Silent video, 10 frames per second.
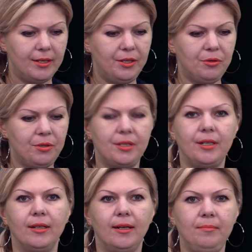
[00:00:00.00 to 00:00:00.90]

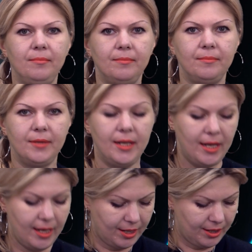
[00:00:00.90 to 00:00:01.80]
Newsela,
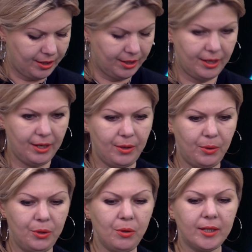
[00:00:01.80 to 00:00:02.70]

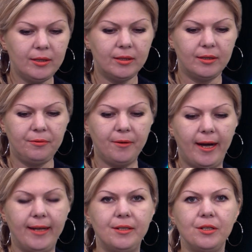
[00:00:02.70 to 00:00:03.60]
you can
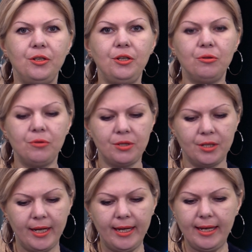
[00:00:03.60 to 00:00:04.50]
find news
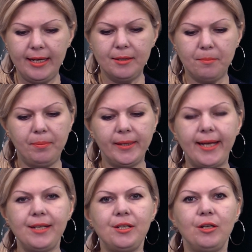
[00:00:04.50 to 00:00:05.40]
in
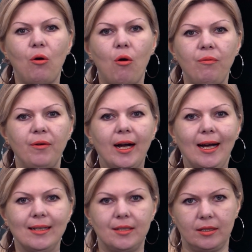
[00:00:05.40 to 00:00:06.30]
plenty of
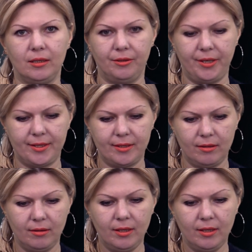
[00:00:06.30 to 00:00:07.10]
categories: